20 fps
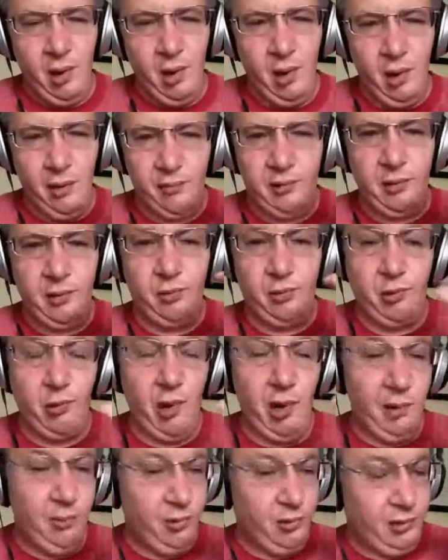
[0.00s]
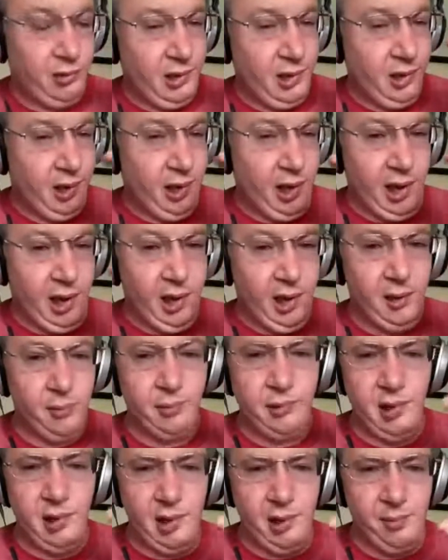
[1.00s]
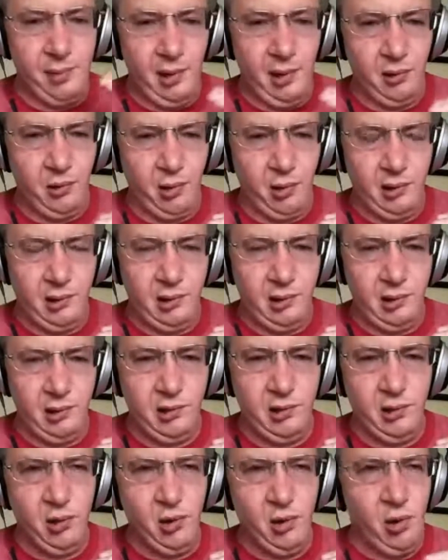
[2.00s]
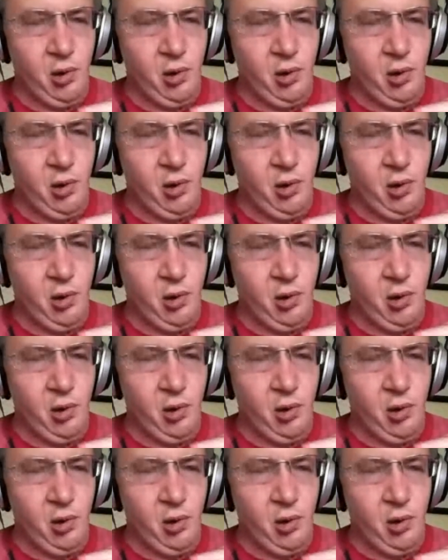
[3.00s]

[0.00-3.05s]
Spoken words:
of subscribers, the names and email addresses,